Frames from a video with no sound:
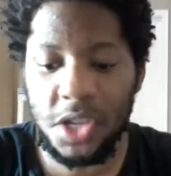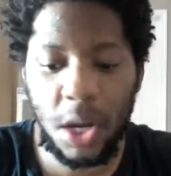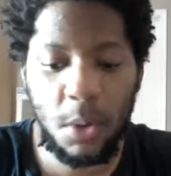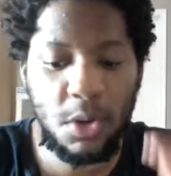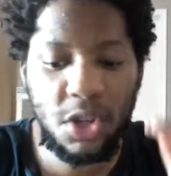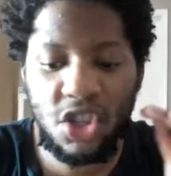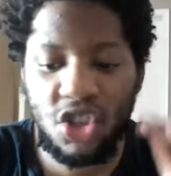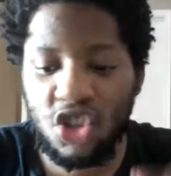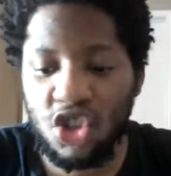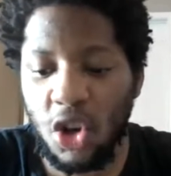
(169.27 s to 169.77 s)
I
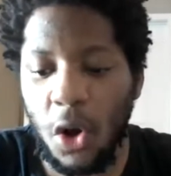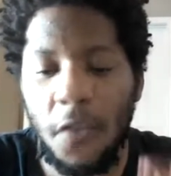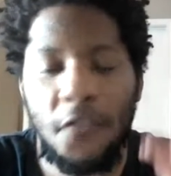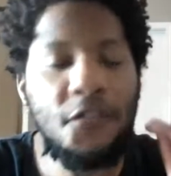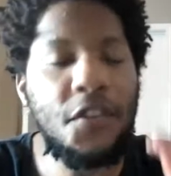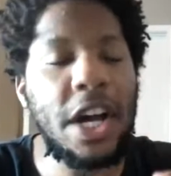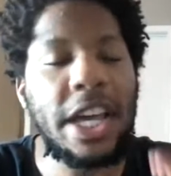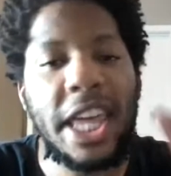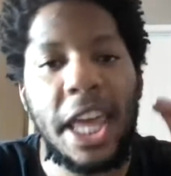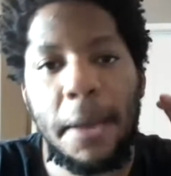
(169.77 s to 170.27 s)
was so
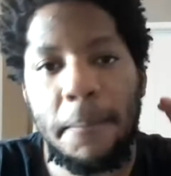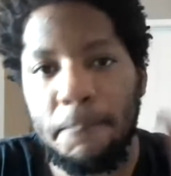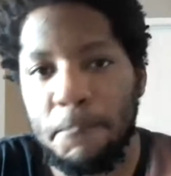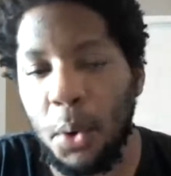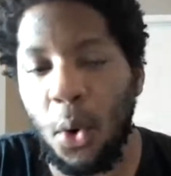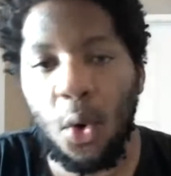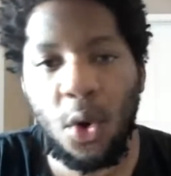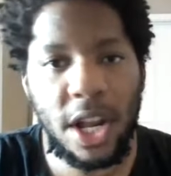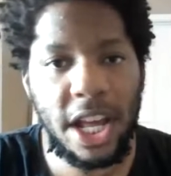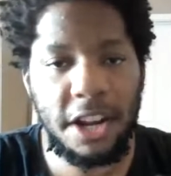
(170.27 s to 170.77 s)
fucking
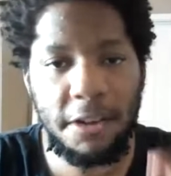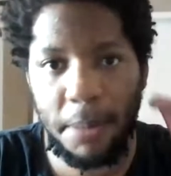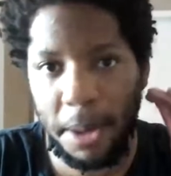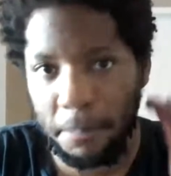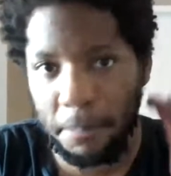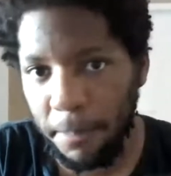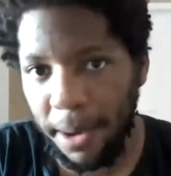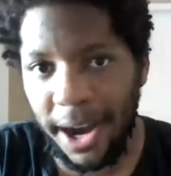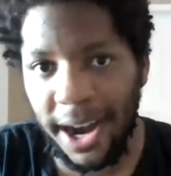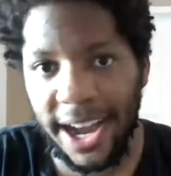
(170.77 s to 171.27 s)
bored out of my
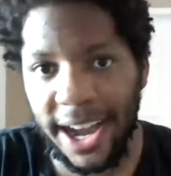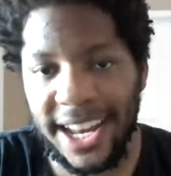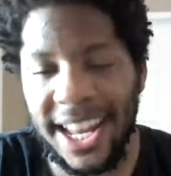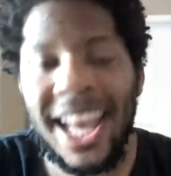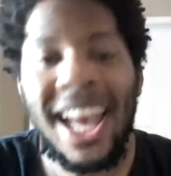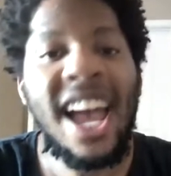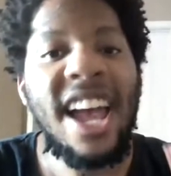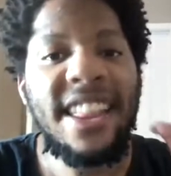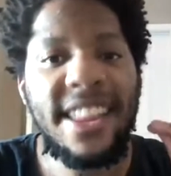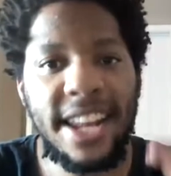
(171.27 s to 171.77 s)
mind
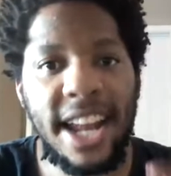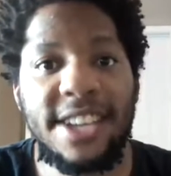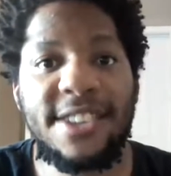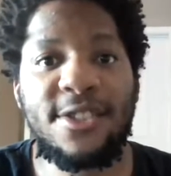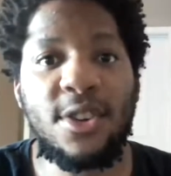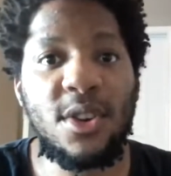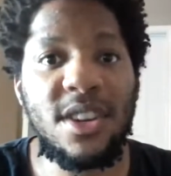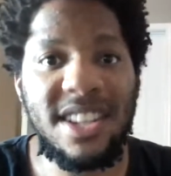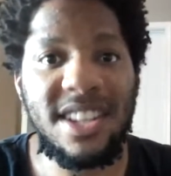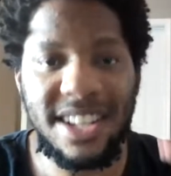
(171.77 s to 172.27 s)
that I
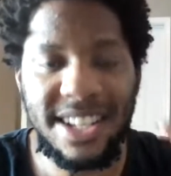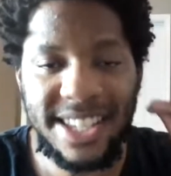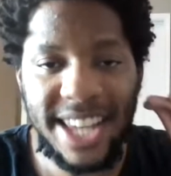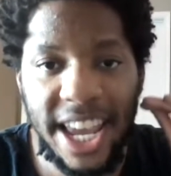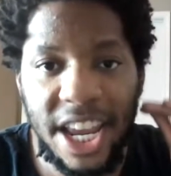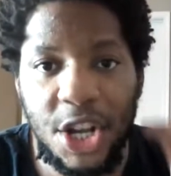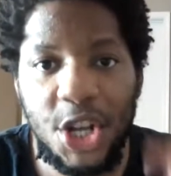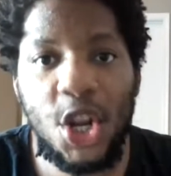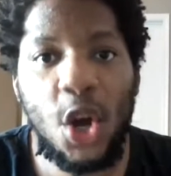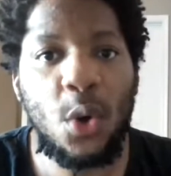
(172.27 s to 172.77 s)
started to
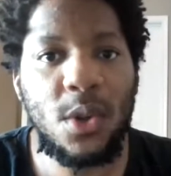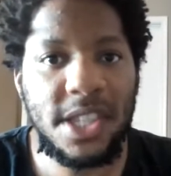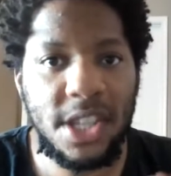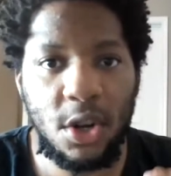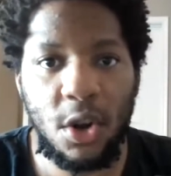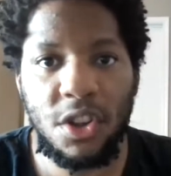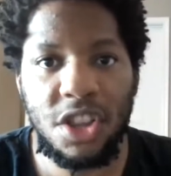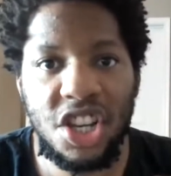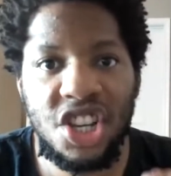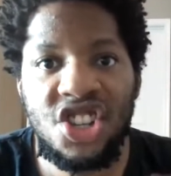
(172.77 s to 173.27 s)
take notes at
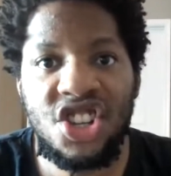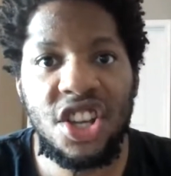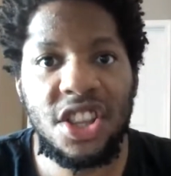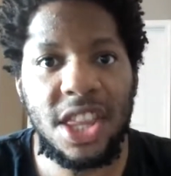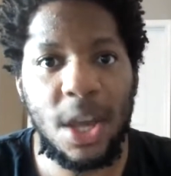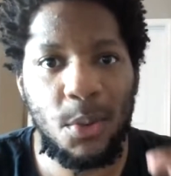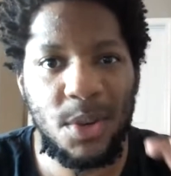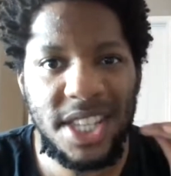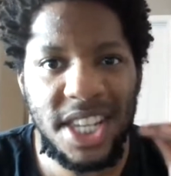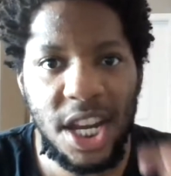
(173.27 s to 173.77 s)
all the shit
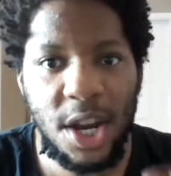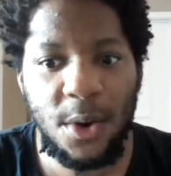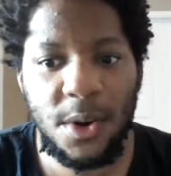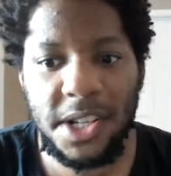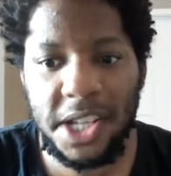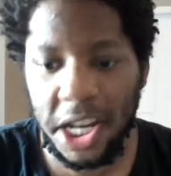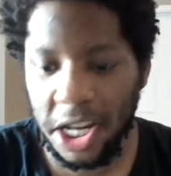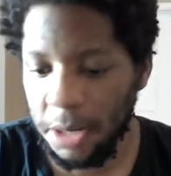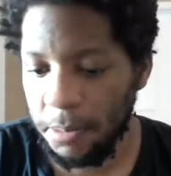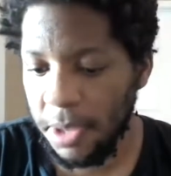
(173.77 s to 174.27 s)
that was
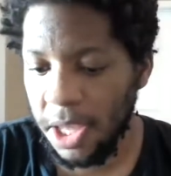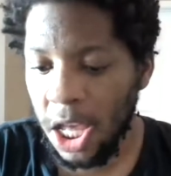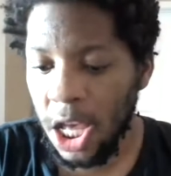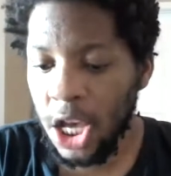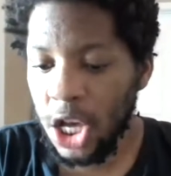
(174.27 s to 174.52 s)
irritating me.